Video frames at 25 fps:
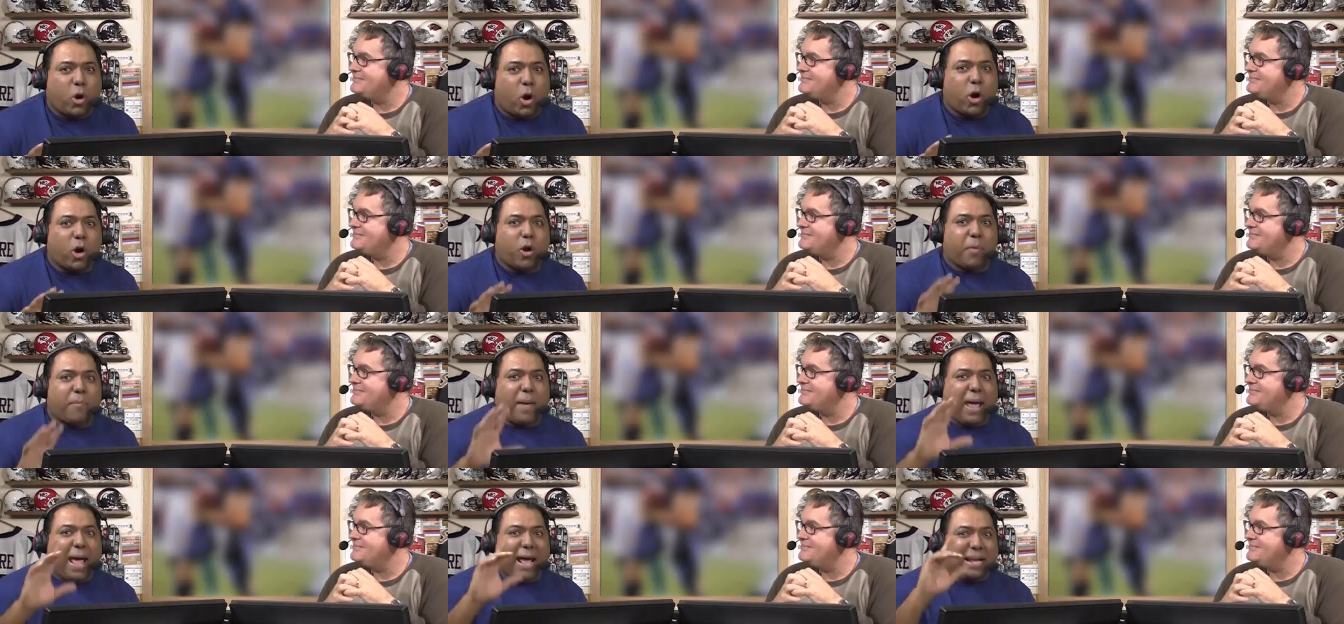
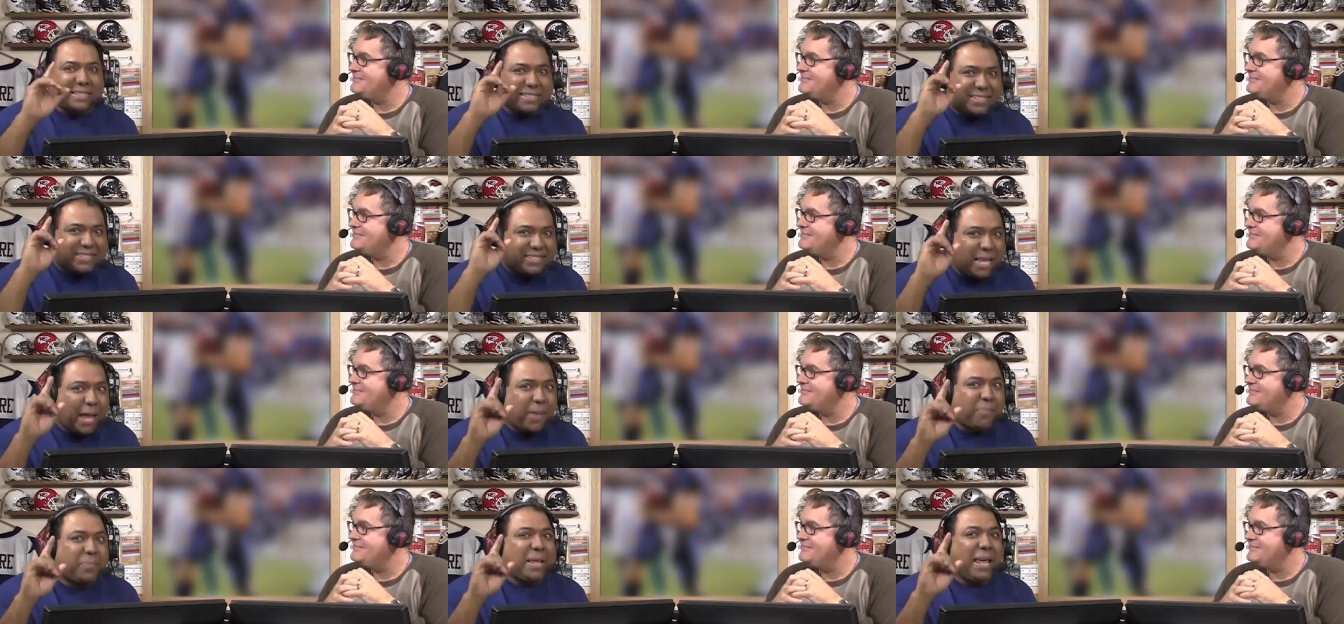Speaker 1: quarterbacks
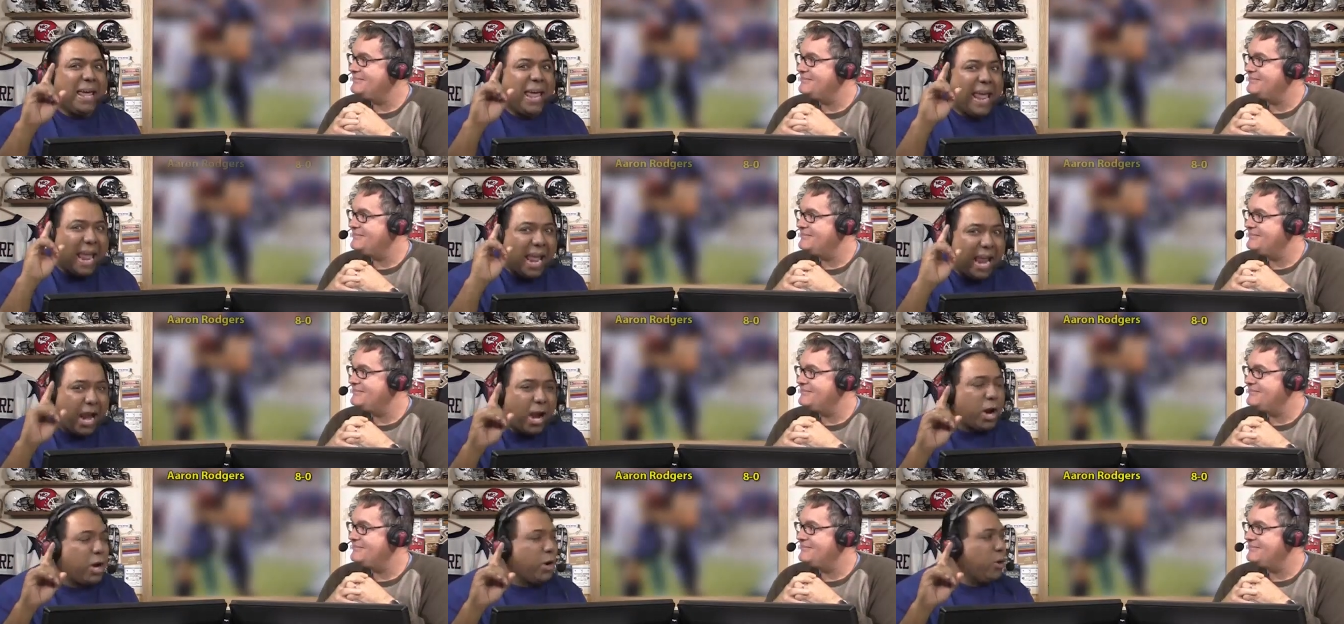except
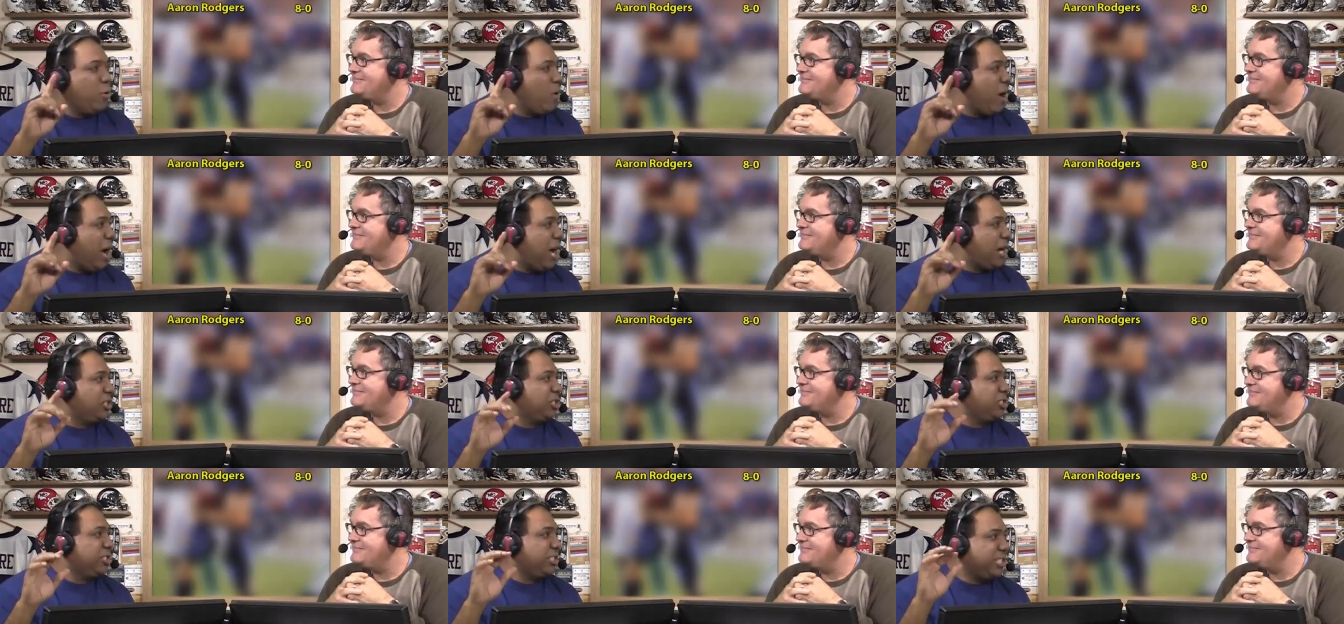Aaron
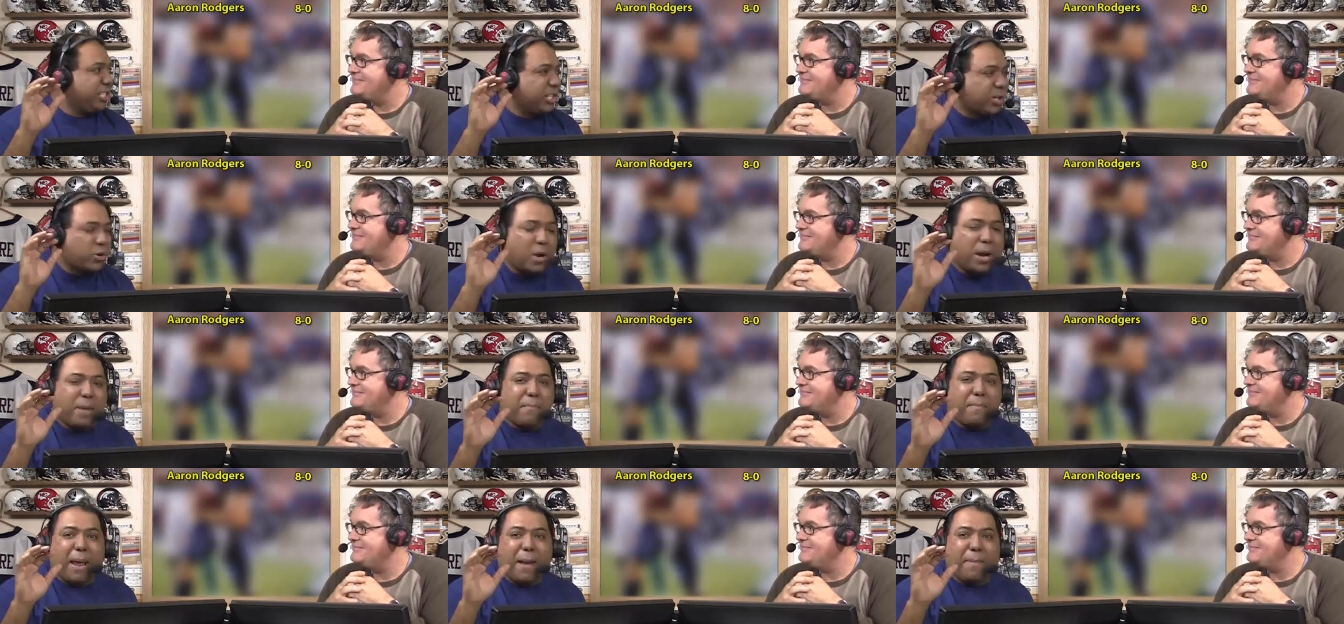Rodgers and the
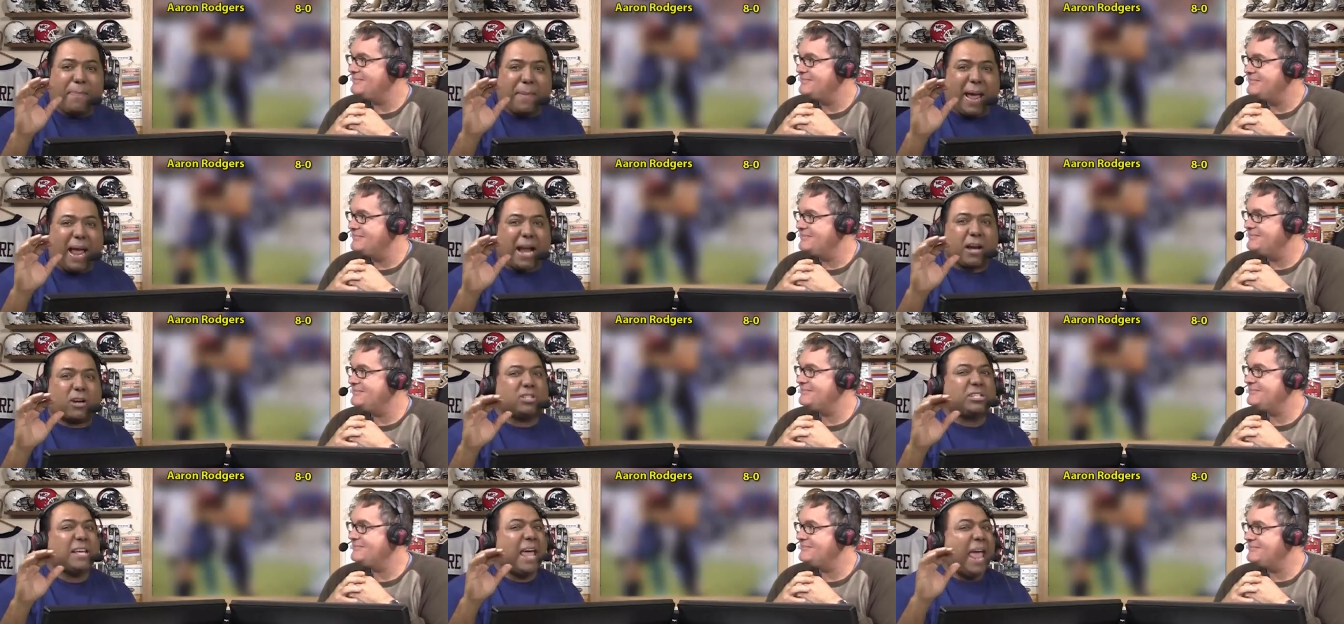Green Bay
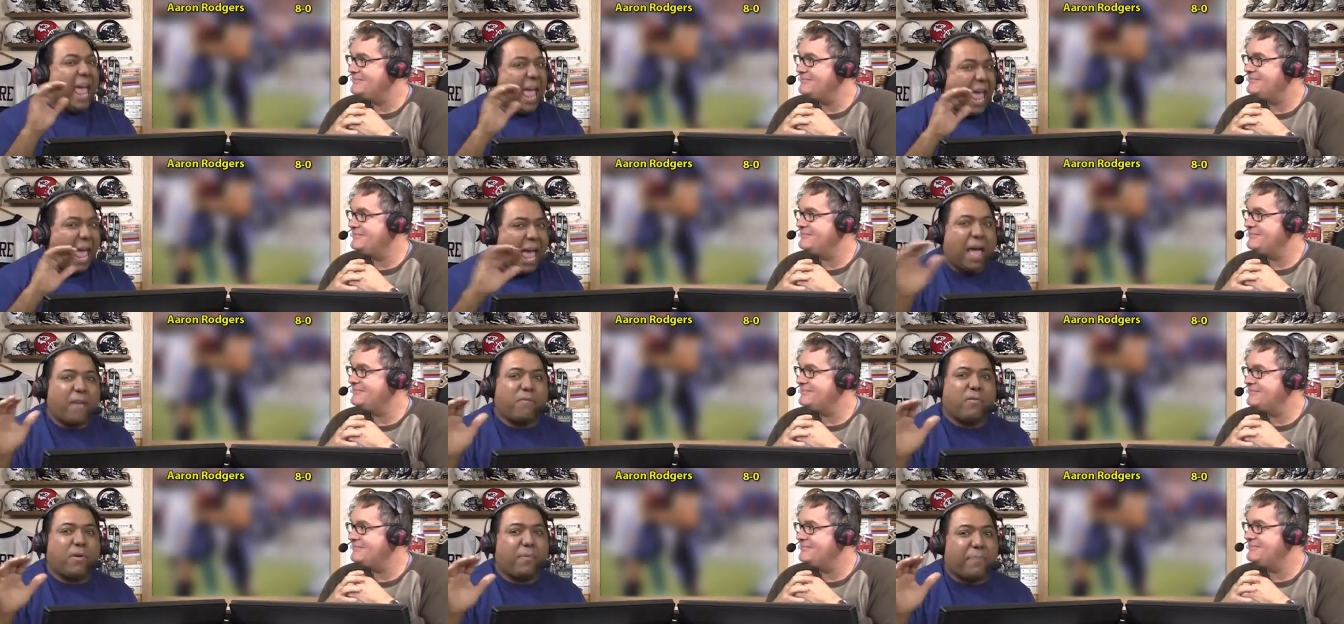Packers
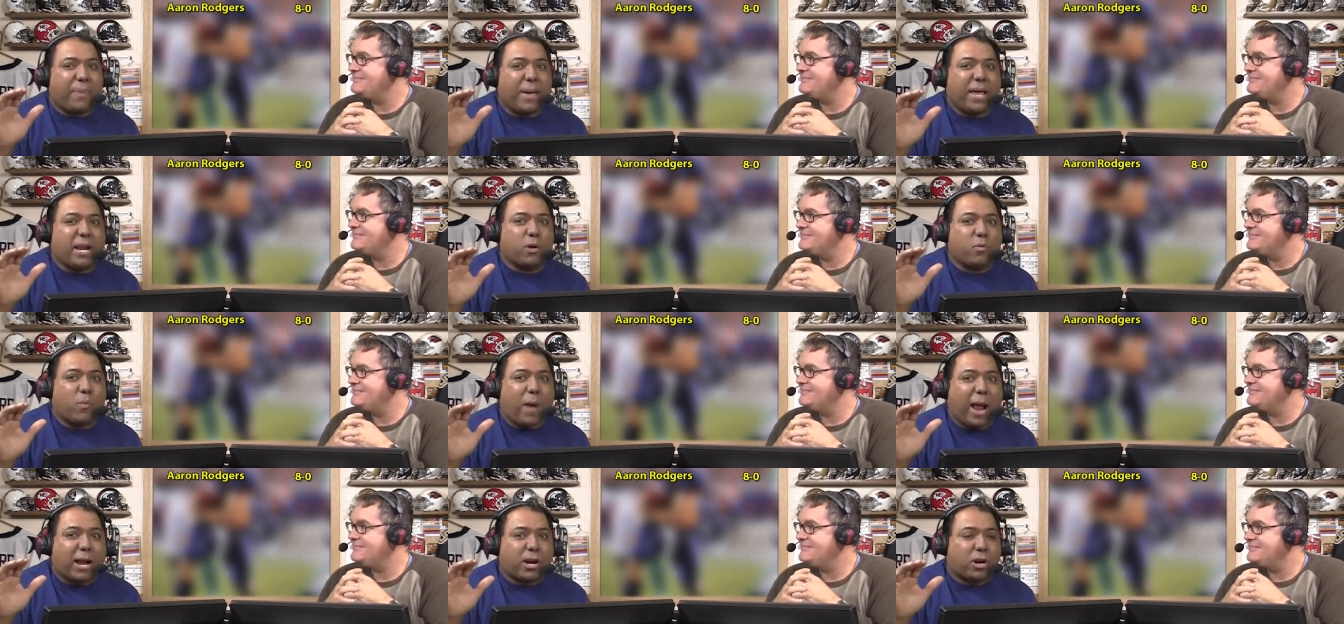have a
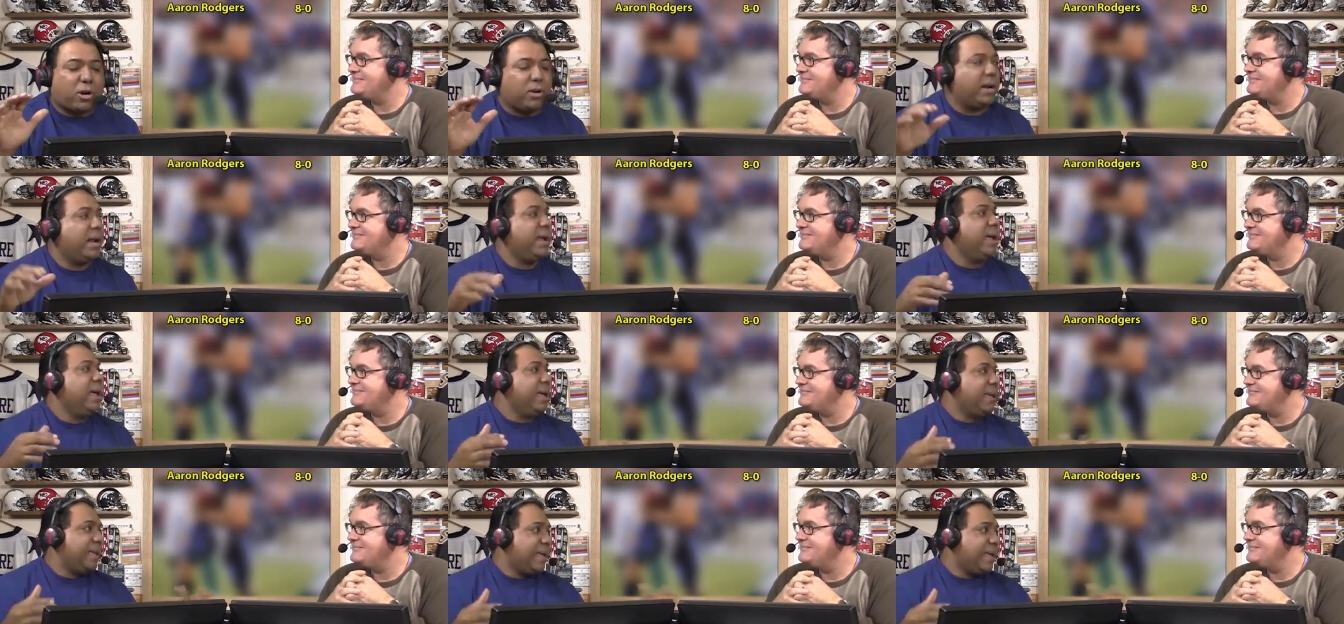better record.